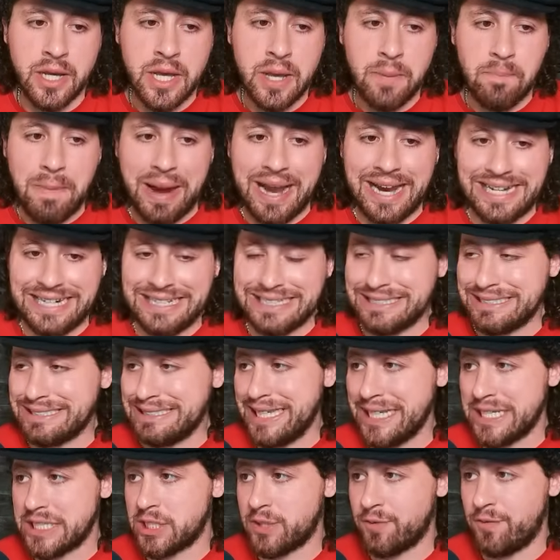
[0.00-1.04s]
Minus
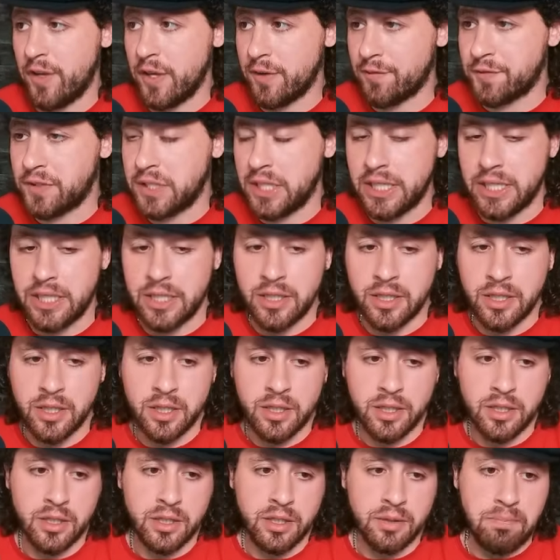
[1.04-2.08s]
650.
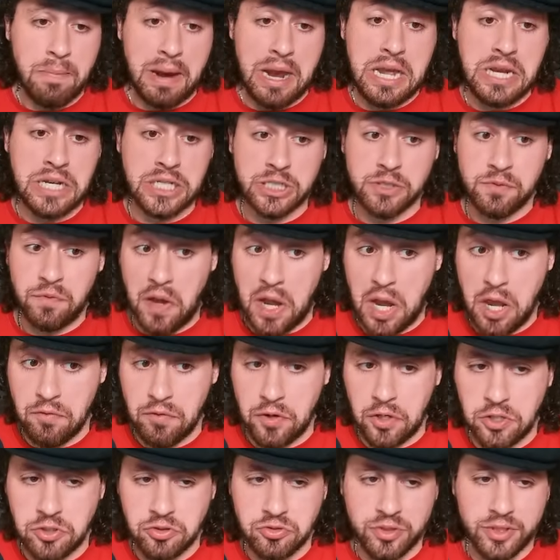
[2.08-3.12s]
Minus
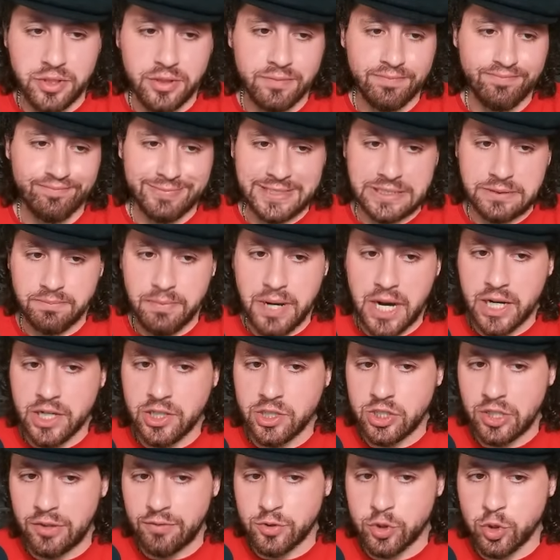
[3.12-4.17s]
500.
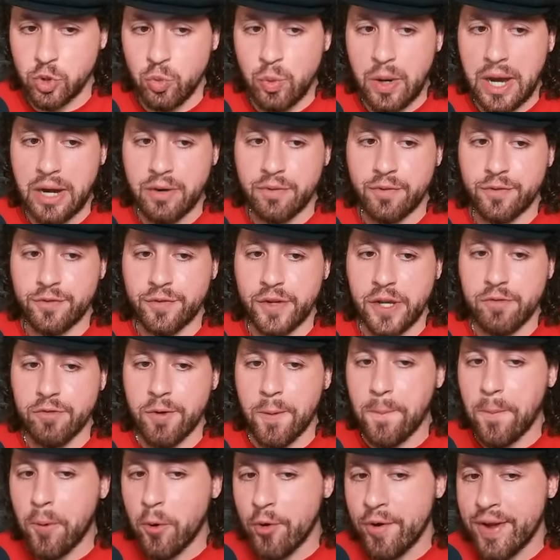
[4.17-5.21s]
Makhachev's too wide of a
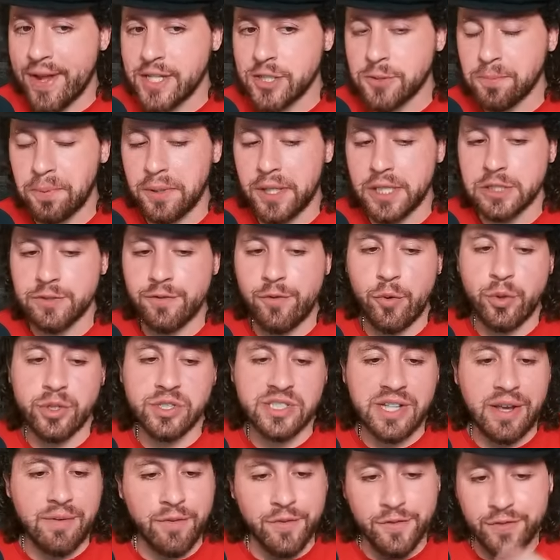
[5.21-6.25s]
favorite. Poirier's plus
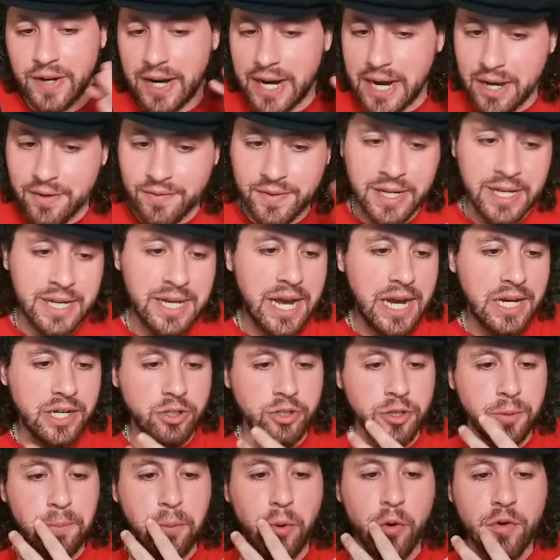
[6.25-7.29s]
475. I know
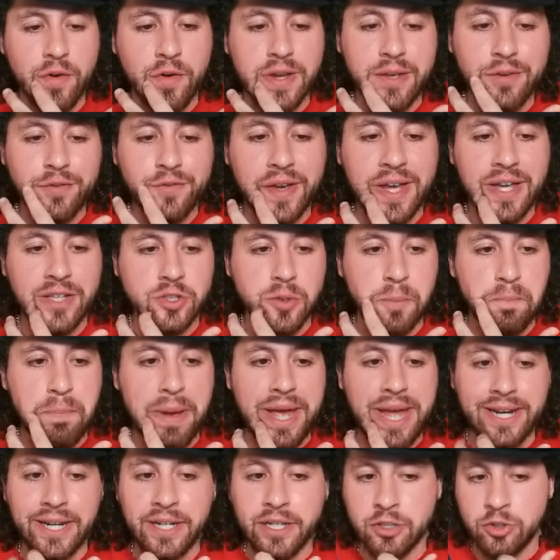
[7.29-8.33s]
the Poirier fans are
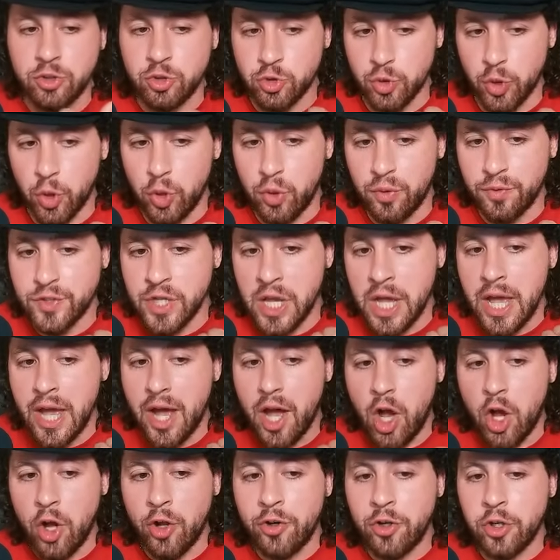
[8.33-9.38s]
betting it in droves.
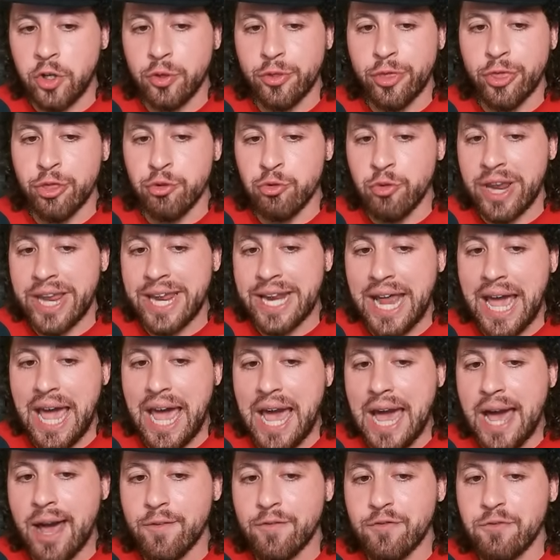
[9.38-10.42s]
Under
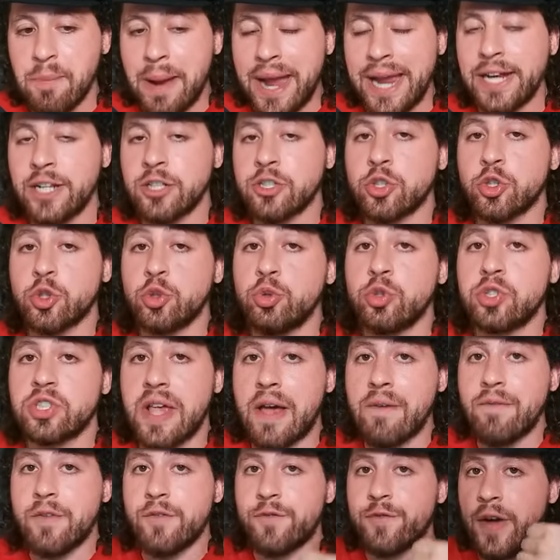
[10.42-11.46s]
3.5, minus
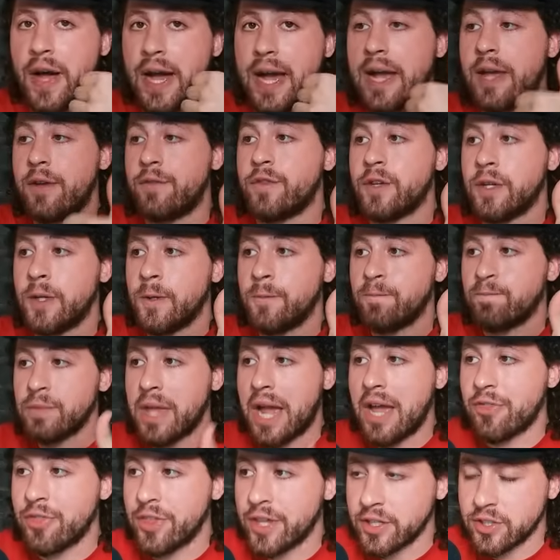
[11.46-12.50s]
275.
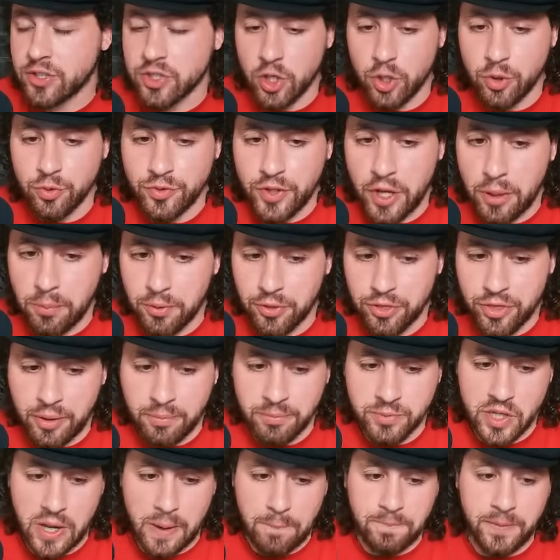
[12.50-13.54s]
I think so. Double
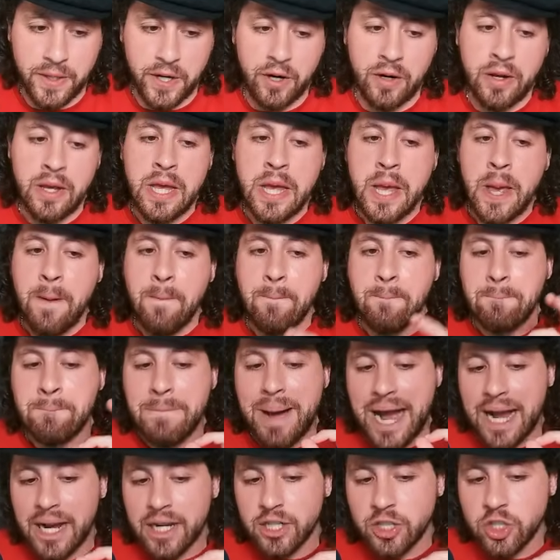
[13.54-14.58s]
thumbs up there.
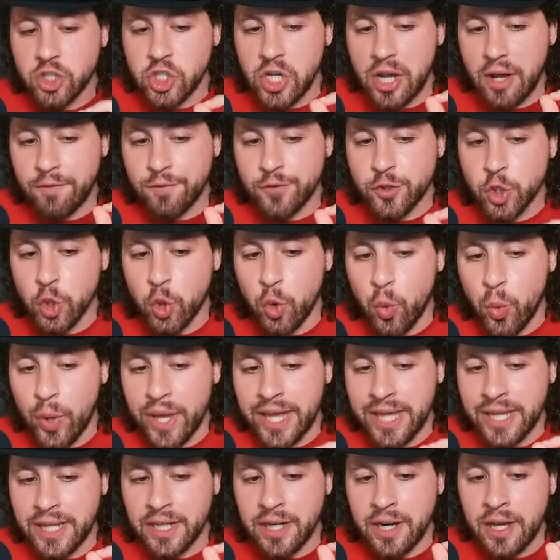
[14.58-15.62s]
Makhachev to
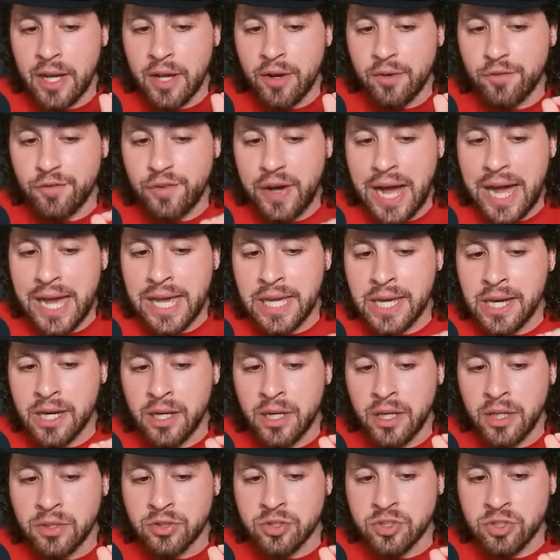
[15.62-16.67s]
win via
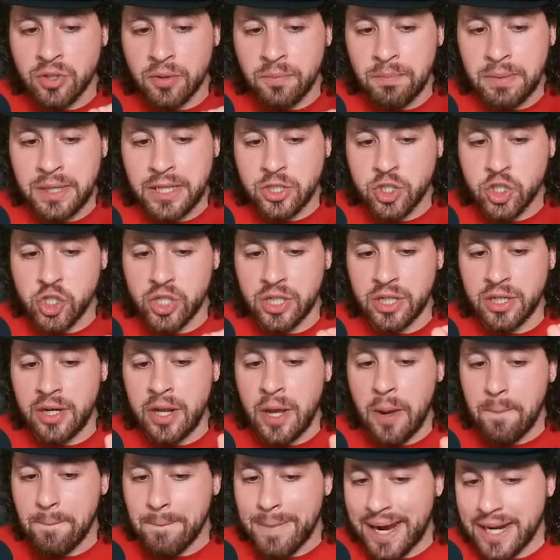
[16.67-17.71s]
submission,
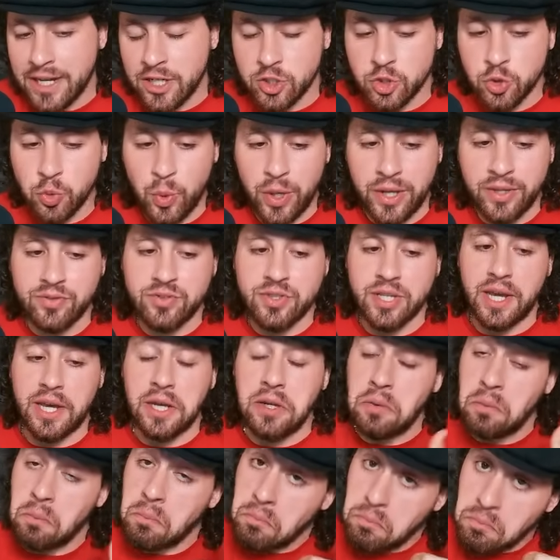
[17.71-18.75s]
minus
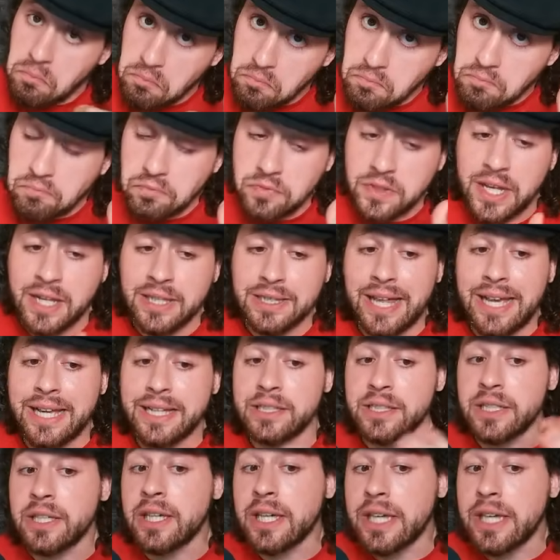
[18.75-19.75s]
110. Think likely.